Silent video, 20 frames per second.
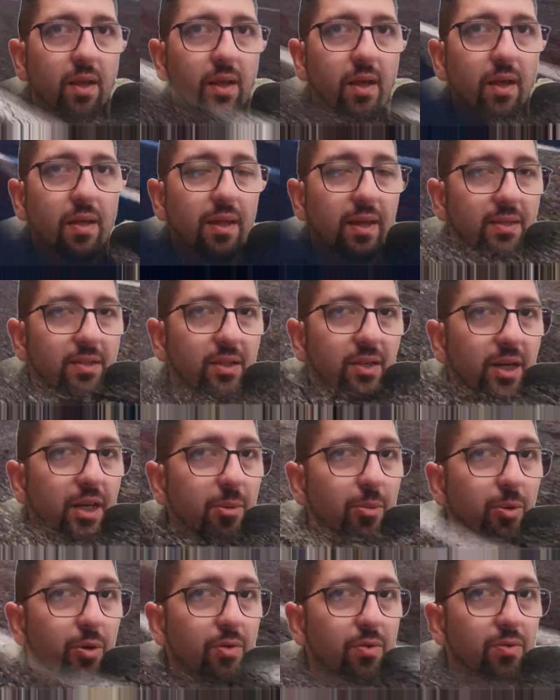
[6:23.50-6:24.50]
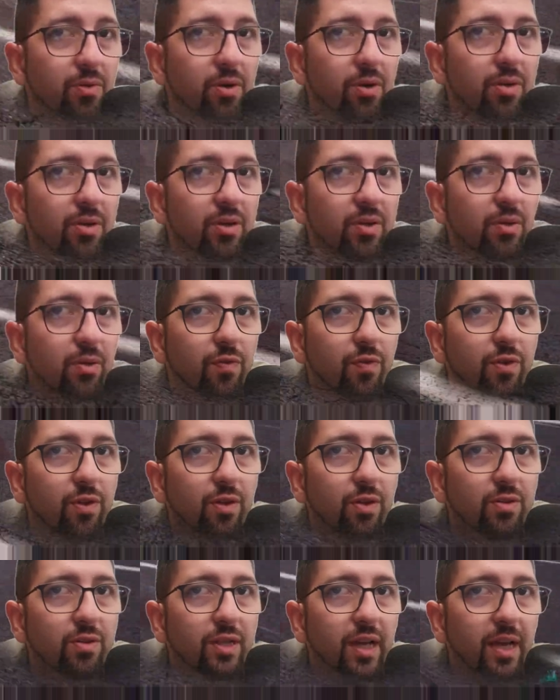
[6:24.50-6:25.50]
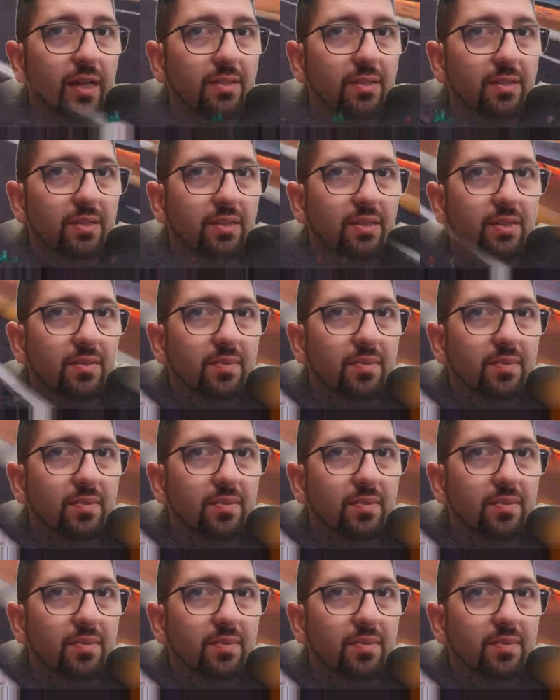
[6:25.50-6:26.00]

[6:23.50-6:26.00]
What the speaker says: That's going to keep you on the road and off of those hazards.